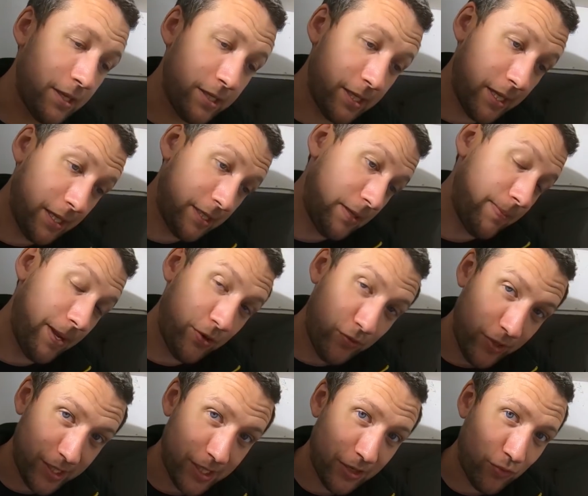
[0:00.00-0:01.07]
so that's the main
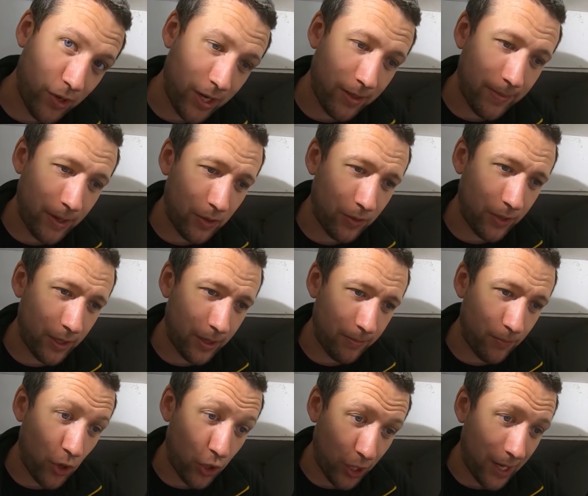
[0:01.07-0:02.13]
reason I write them out
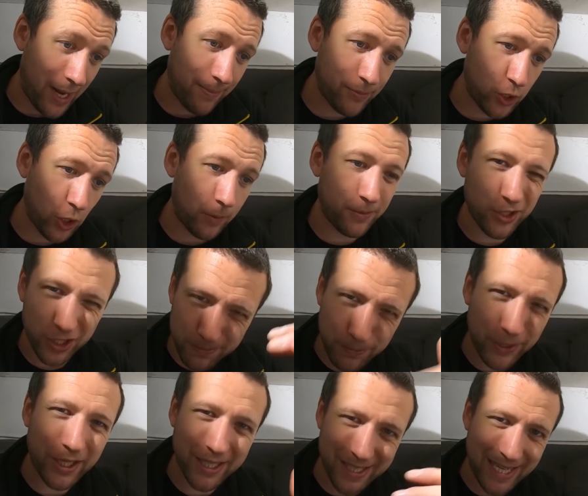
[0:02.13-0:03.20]
on a laptop, just
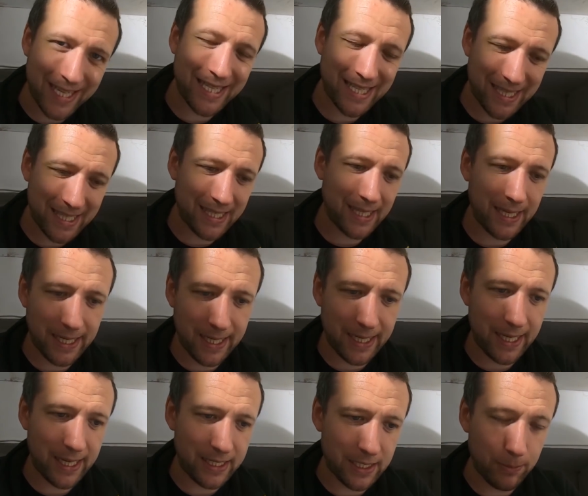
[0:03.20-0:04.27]
because it's
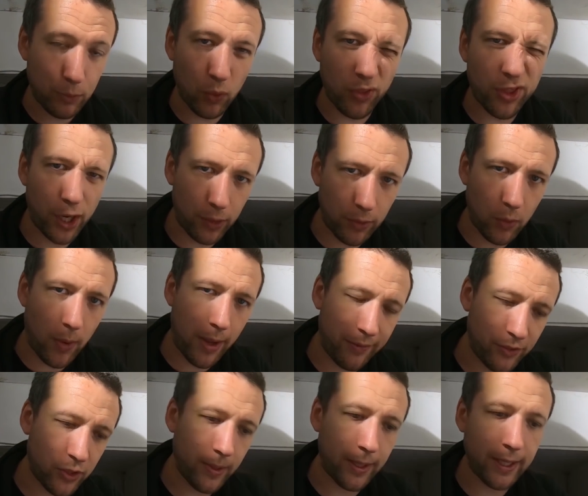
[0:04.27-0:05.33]
a more thorough way
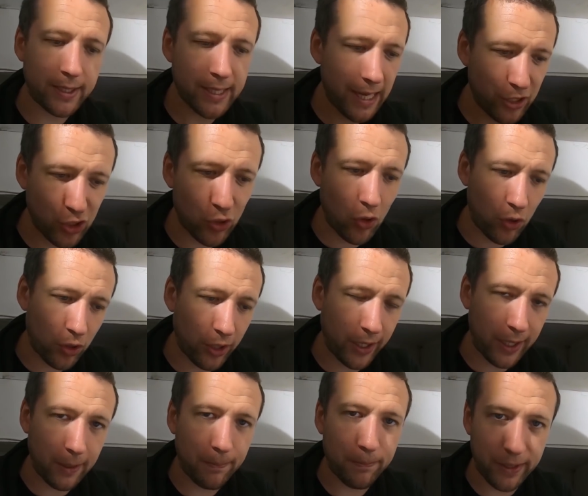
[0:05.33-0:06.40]
of doing it. It takes you
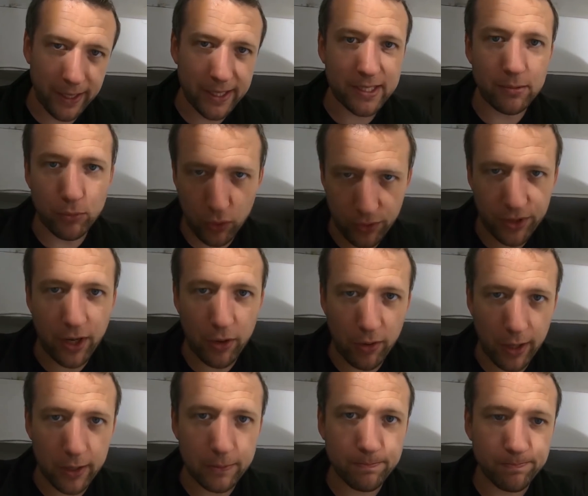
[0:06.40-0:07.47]
longer, but it's a more
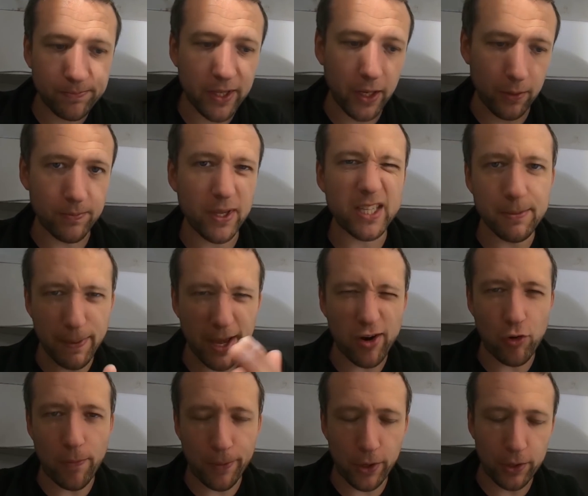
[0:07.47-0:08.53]
thorough, yeah, it's a
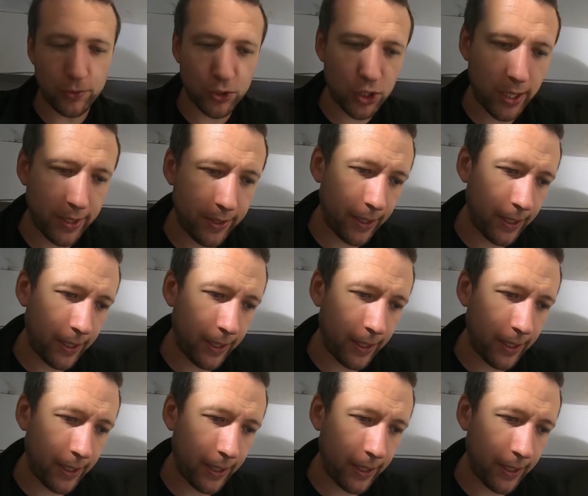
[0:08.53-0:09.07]
better approach, I